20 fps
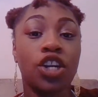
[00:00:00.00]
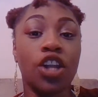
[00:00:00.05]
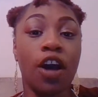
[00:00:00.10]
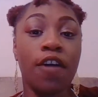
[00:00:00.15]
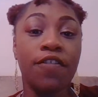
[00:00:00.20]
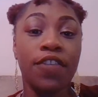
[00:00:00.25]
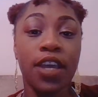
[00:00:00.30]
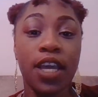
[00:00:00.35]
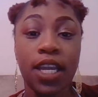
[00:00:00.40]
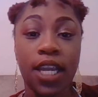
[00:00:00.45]

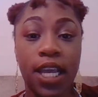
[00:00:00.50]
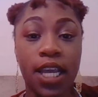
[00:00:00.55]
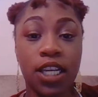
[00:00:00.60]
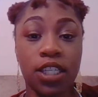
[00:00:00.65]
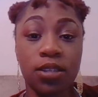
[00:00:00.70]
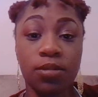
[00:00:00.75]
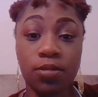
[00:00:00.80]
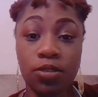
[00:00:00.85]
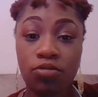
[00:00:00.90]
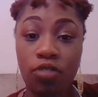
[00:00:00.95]
Don't forget to hit the
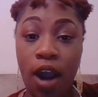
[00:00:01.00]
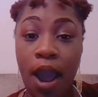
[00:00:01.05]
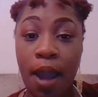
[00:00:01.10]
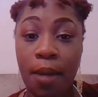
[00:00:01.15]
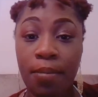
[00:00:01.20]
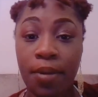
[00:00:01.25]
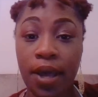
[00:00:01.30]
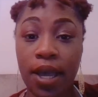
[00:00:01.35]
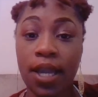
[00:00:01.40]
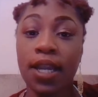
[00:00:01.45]

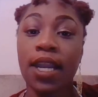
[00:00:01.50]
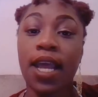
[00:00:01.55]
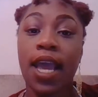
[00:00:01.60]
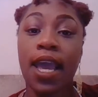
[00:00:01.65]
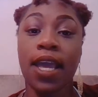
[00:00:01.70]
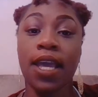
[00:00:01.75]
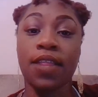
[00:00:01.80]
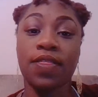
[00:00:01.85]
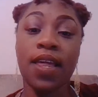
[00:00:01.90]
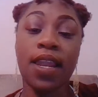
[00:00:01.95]
subscribe button
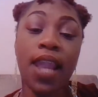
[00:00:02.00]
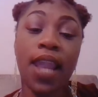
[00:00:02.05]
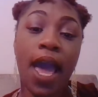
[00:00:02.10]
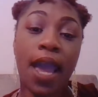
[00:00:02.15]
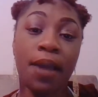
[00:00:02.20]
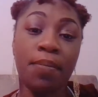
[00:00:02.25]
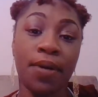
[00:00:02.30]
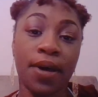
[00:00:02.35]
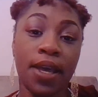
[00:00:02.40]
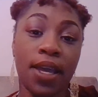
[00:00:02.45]
and hit the
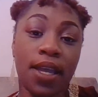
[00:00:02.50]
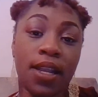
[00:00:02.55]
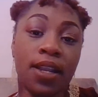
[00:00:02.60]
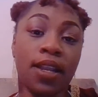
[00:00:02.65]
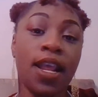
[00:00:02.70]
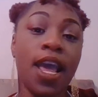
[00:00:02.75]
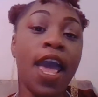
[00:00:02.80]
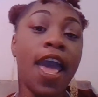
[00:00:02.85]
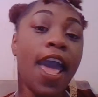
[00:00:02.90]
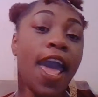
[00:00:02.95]
like
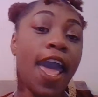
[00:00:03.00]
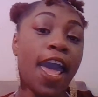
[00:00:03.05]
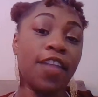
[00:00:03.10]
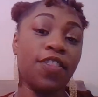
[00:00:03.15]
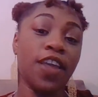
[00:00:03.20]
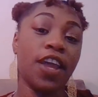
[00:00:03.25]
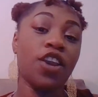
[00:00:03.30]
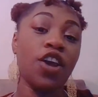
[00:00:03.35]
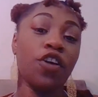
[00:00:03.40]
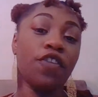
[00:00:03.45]
button
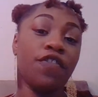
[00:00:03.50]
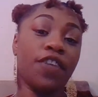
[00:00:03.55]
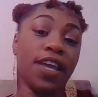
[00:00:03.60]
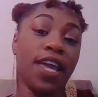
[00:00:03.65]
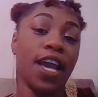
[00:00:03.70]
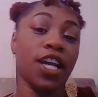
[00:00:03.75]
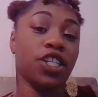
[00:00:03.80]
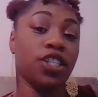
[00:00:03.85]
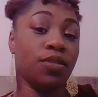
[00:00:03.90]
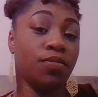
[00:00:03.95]
and that
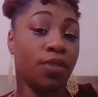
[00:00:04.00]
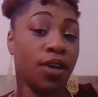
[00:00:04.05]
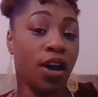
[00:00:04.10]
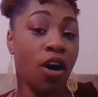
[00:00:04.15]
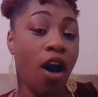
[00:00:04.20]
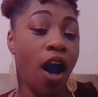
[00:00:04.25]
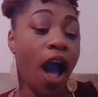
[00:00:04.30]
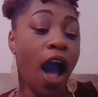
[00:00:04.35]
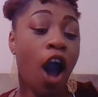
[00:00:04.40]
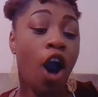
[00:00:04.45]
notification
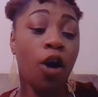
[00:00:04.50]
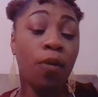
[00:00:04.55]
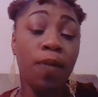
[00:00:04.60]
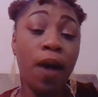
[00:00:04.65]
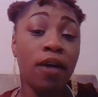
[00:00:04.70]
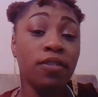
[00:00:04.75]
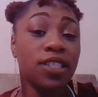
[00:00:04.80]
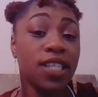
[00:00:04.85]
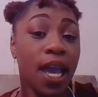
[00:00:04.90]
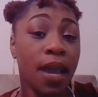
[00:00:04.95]
bell. I hope
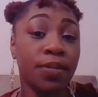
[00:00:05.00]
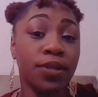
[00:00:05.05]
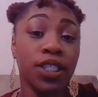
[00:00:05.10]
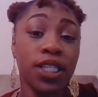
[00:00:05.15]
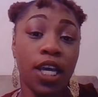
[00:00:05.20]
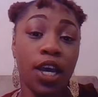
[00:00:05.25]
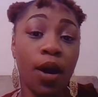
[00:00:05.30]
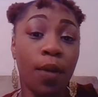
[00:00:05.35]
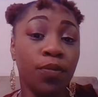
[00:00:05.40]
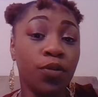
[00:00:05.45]
I was able
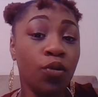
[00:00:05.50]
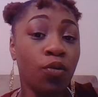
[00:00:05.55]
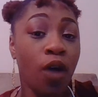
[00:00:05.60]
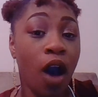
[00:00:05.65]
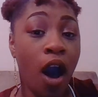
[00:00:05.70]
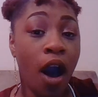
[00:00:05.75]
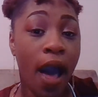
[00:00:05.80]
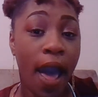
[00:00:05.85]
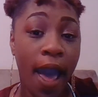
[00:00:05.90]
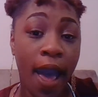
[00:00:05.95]
to help you
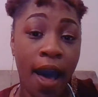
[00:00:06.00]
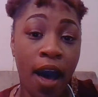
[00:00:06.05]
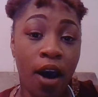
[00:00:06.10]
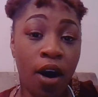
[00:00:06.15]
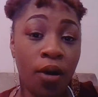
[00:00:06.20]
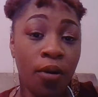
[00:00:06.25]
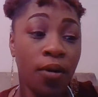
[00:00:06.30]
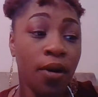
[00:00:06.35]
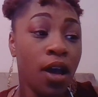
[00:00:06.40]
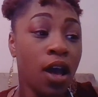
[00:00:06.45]
all
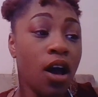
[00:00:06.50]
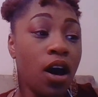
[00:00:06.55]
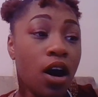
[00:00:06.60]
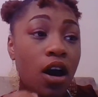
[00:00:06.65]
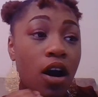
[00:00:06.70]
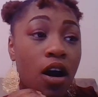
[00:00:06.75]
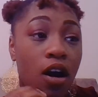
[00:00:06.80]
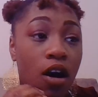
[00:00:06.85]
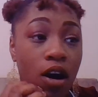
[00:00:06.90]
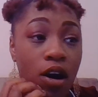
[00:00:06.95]
out.
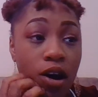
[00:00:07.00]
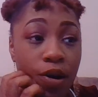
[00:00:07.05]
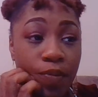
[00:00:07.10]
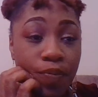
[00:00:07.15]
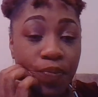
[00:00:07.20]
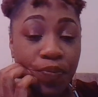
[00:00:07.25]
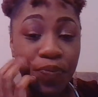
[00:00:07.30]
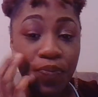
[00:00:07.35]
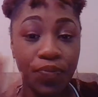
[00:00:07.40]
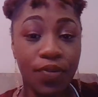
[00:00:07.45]

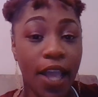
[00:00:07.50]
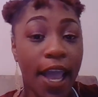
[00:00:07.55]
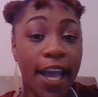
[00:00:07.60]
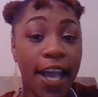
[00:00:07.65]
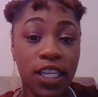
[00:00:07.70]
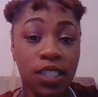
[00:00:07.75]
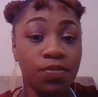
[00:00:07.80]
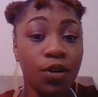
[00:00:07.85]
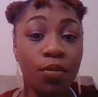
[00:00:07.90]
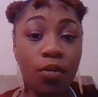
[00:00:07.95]

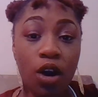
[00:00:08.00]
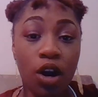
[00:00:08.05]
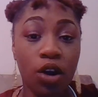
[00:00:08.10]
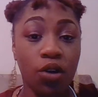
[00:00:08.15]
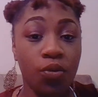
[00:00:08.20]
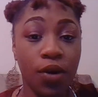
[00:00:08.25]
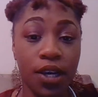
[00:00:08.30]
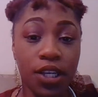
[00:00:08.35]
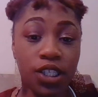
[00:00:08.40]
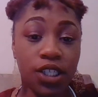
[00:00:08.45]
Ask me more
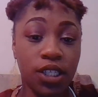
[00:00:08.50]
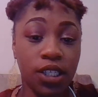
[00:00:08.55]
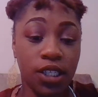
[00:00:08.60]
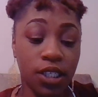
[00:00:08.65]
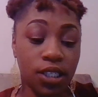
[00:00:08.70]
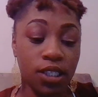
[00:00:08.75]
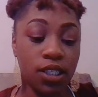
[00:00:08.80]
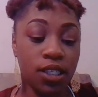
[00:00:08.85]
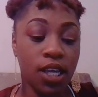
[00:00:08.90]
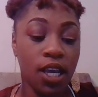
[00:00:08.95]

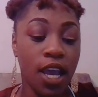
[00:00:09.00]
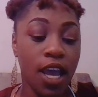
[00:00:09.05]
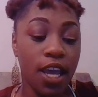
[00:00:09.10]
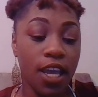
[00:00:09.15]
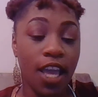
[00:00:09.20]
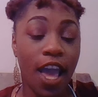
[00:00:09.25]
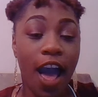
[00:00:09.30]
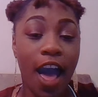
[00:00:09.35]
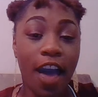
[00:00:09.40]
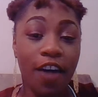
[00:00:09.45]
questions.
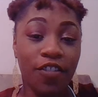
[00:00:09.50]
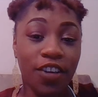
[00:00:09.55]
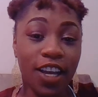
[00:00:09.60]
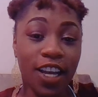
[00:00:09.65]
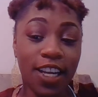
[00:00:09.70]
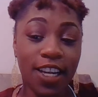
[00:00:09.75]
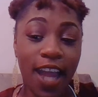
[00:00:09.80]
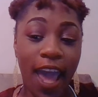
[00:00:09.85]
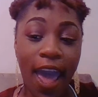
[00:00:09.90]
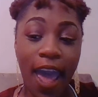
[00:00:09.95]
Y'all have a
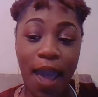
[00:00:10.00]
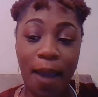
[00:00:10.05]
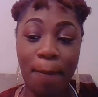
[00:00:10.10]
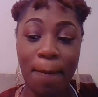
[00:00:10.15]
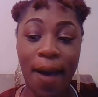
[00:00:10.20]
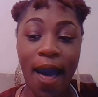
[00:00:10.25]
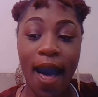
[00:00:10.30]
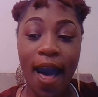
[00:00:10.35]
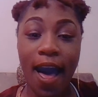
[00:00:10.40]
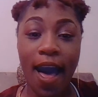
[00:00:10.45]
good day.
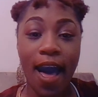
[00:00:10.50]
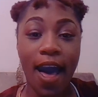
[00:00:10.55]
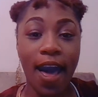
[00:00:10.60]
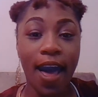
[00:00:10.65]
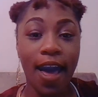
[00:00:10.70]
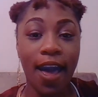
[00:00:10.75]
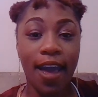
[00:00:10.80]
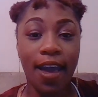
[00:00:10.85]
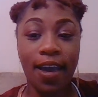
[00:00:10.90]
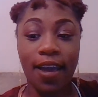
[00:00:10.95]

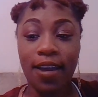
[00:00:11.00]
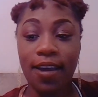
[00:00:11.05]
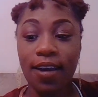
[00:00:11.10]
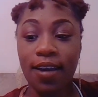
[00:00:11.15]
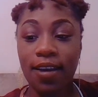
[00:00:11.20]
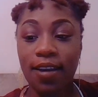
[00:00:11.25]
Bye.